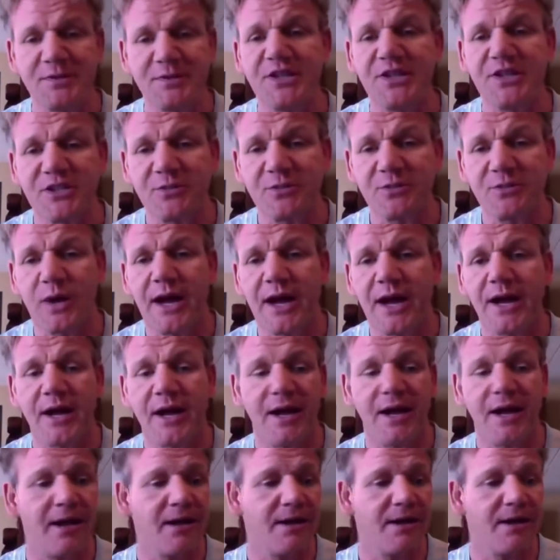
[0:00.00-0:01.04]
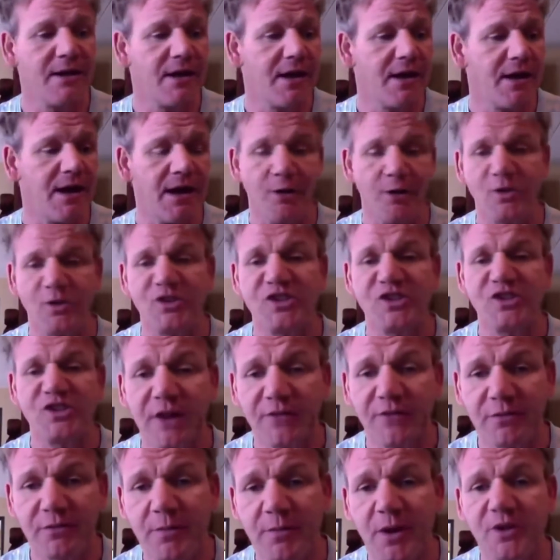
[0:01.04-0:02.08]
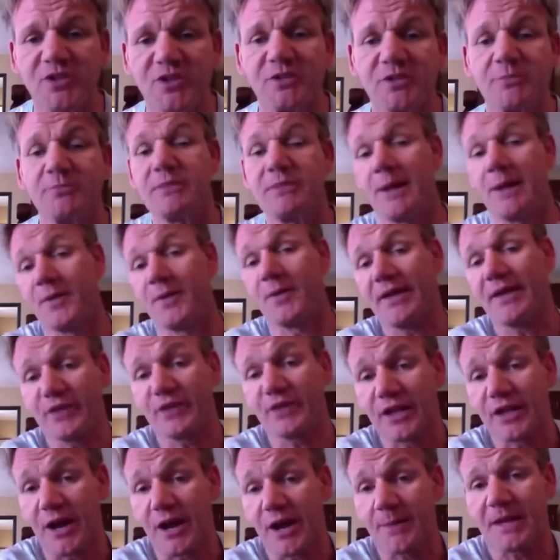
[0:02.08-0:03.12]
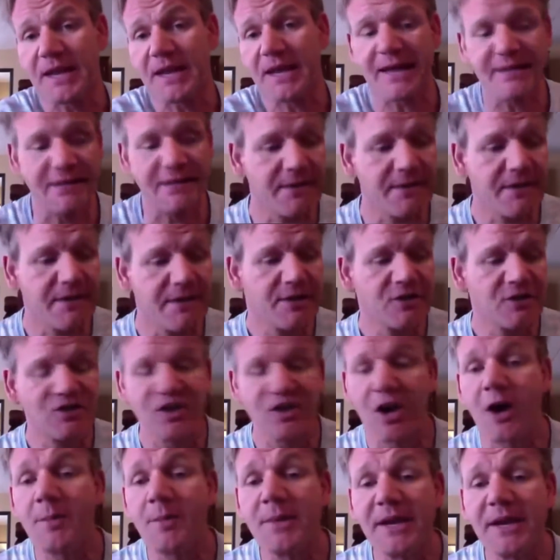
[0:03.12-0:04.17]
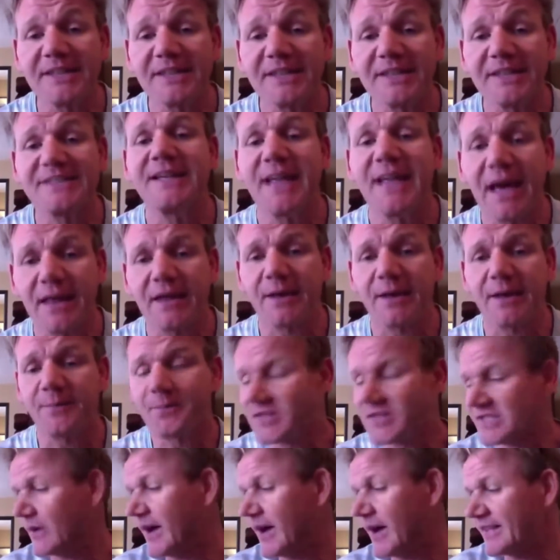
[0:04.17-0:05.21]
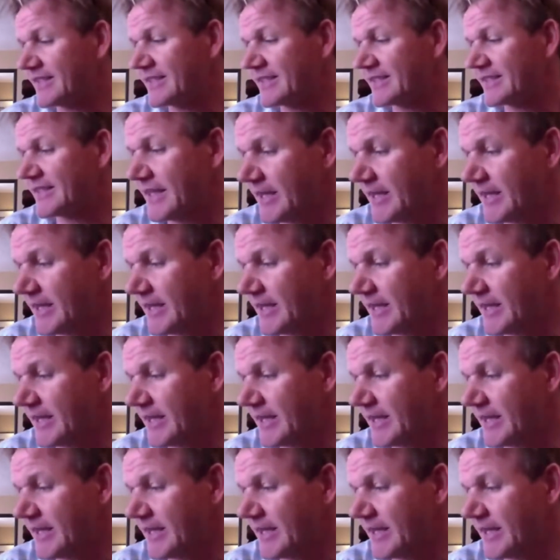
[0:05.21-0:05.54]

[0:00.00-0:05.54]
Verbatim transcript: in a position where we start from the bottom and we have to climb the ladder. So I'm in it together. So I